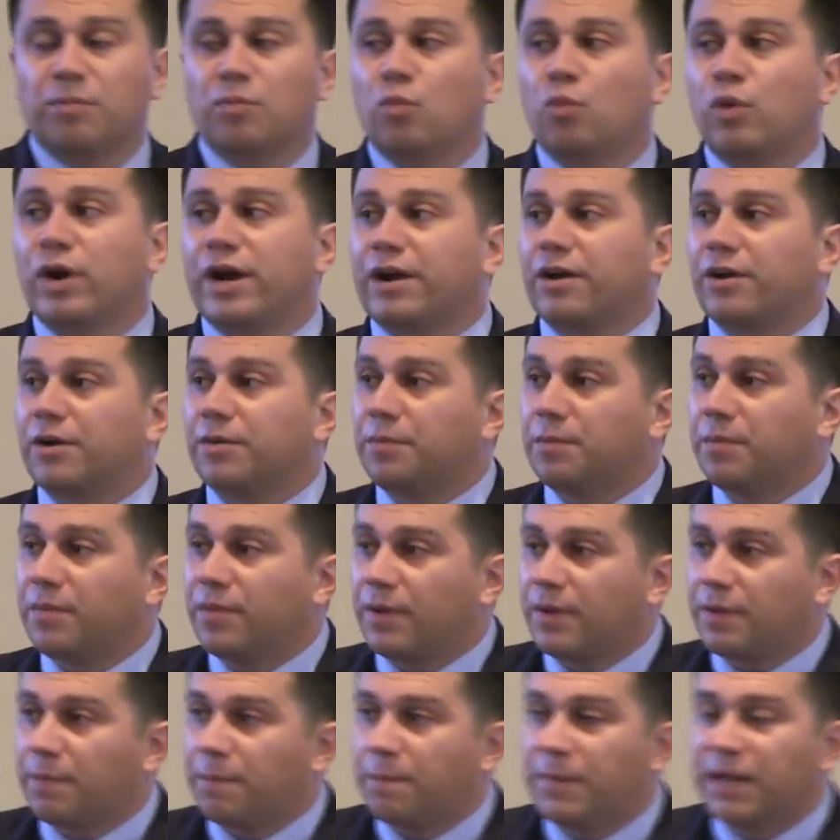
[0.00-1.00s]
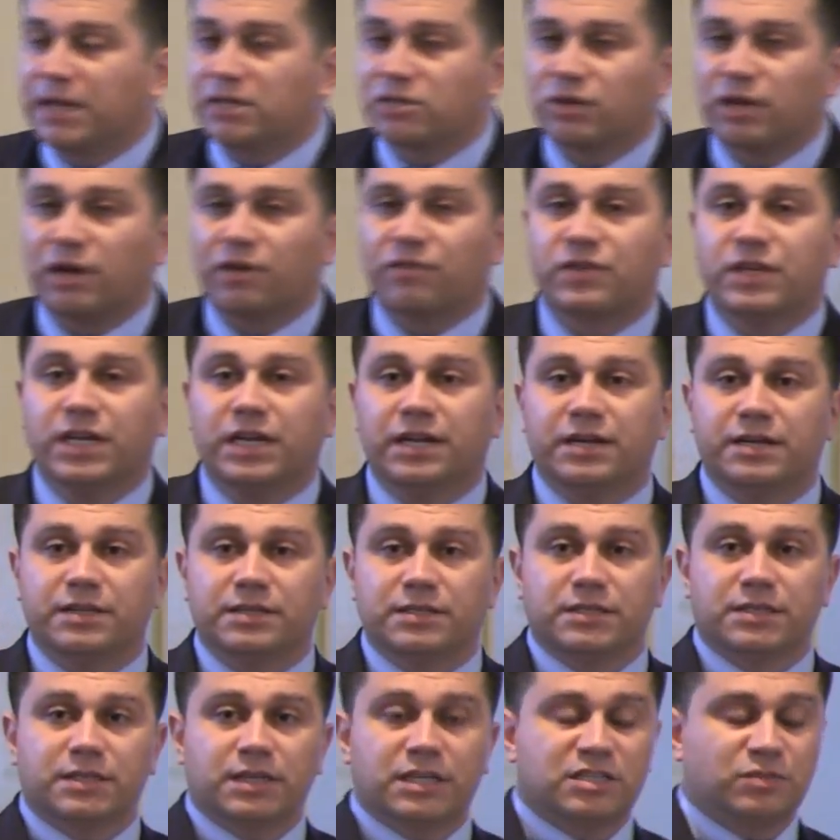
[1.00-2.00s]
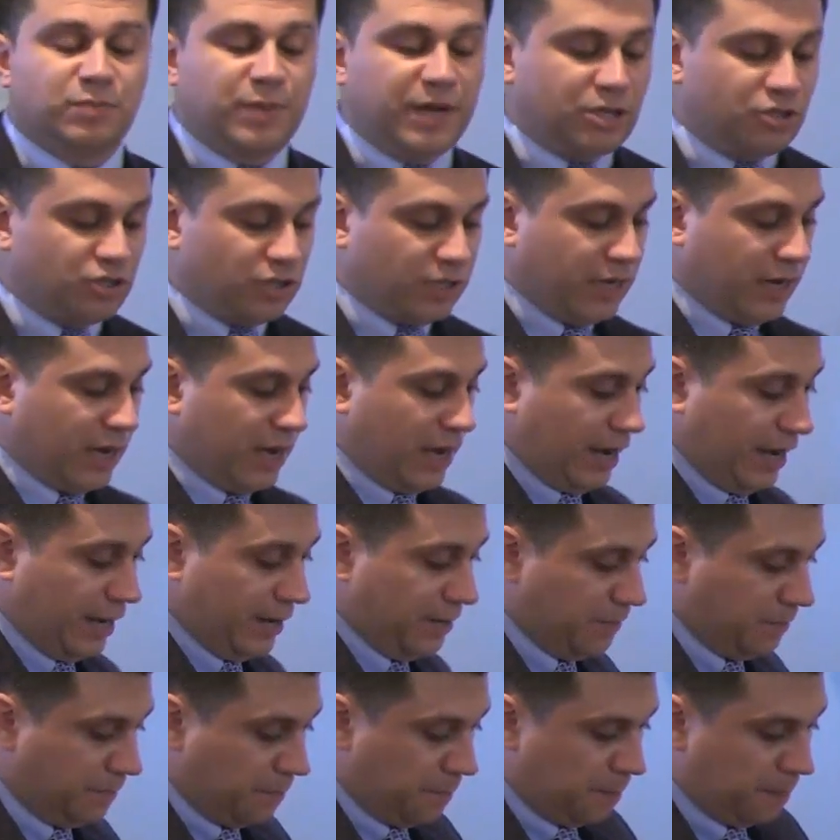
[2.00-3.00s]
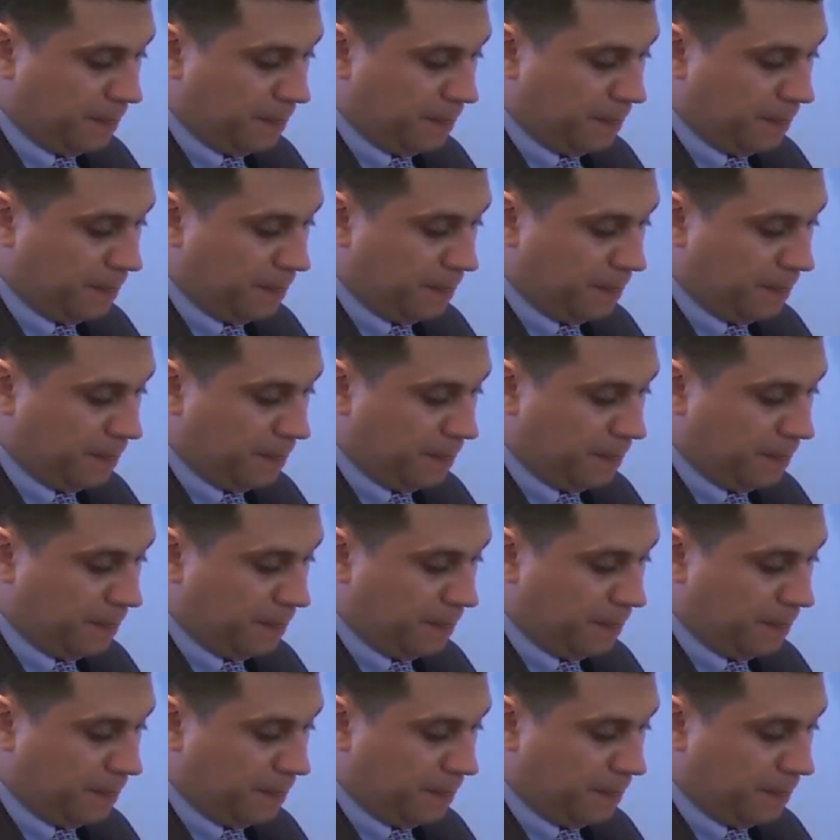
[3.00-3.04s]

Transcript: where mental health need is especially high,